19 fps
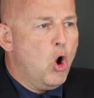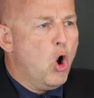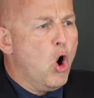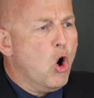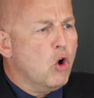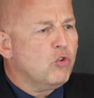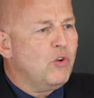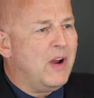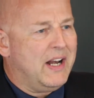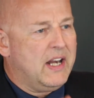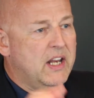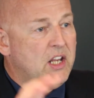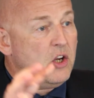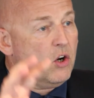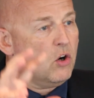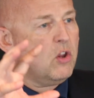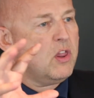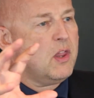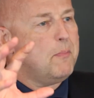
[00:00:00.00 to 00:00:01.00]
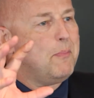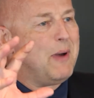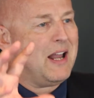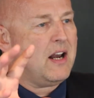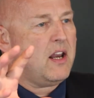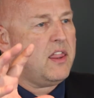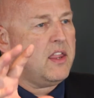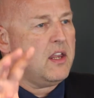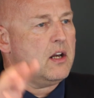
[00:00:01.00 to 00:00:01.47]
Already you're on the
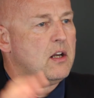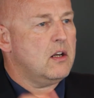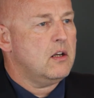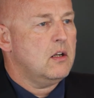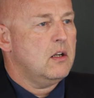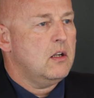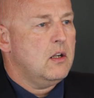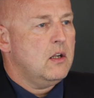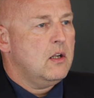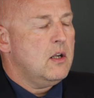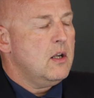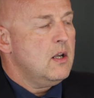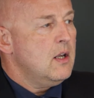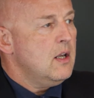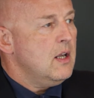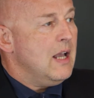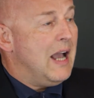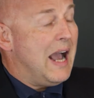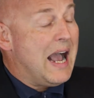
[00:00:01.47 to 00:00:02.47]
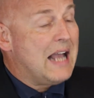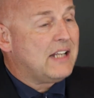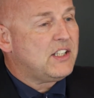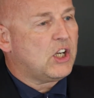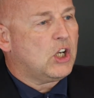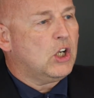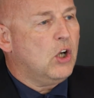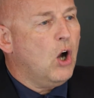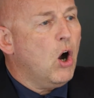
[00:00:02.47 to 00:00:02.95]
pantheon. As
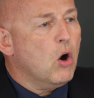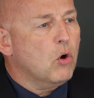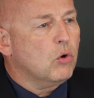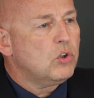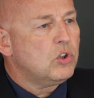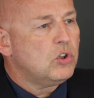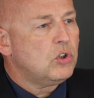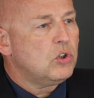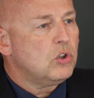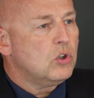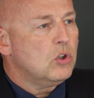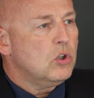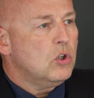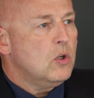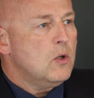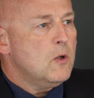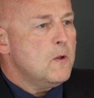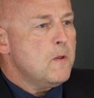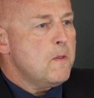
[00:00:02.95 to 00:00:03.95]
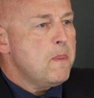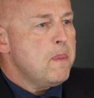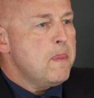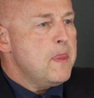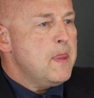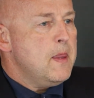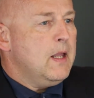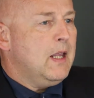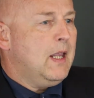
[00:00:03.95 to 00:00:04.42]
a coach,
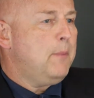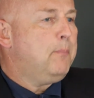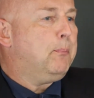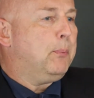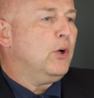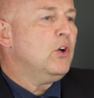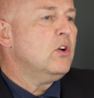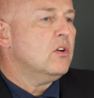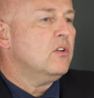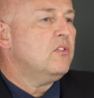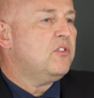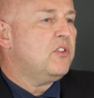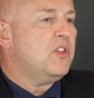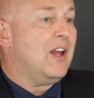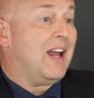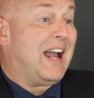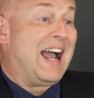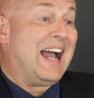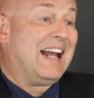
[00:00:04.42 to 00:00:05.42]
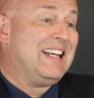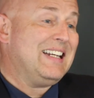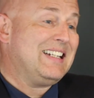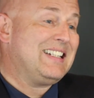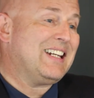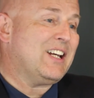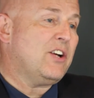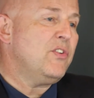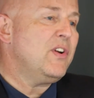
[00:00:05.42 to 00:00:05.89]
he proved that had
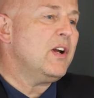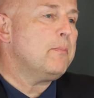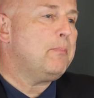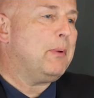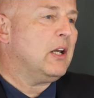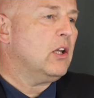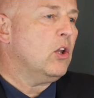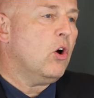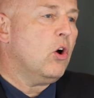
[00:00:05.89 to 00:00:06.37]
his career been